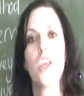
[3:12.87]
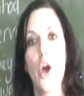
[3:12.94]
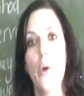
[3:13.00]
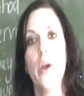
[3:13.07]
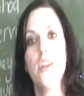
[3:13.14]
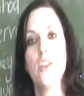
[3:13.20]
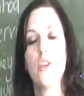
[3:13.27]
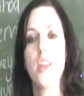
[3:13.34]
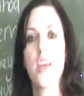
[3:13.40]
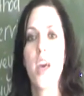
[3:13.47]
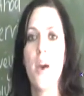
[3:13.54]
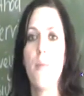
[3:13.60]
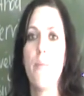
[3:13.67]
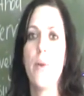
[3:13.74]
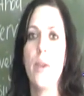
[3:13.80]
going to the
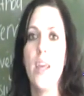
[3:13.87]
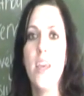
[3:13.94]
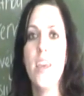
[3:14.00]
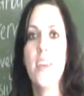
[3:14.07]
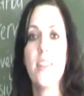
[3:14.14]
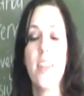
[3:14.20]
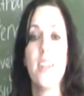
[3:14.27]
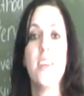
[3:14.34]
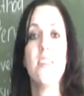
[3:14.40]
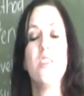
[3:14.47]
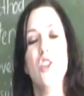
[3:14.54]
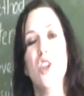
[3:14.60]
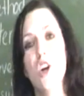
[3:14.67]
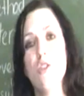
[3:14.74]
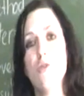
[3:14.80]
company that
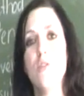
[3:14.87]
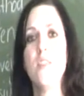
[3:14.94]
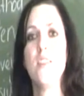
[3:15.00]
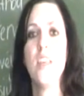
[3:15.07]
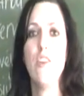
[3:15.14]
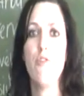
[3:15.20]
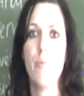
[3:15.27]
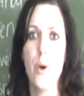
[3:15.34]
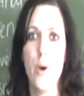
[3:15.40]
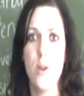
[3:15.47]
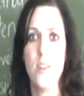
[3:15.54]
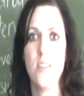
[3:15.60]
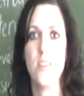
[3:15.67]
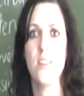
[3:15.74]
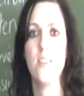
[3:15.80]
does not receive
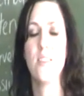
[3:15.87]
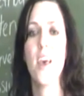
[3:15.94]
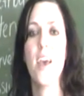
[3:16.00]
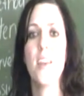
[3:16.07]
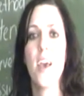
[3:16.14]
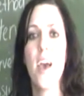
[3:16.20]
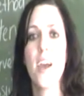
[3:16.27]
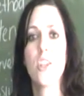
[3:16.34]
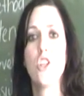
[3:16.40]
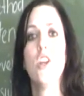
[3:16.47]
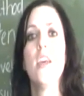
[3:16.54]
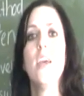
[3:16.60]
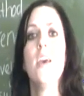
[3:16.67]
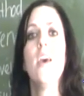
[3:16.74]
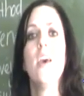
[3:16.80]
bonuses and
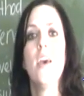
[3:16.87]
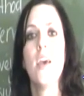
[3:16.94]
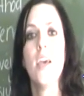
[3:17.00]
actually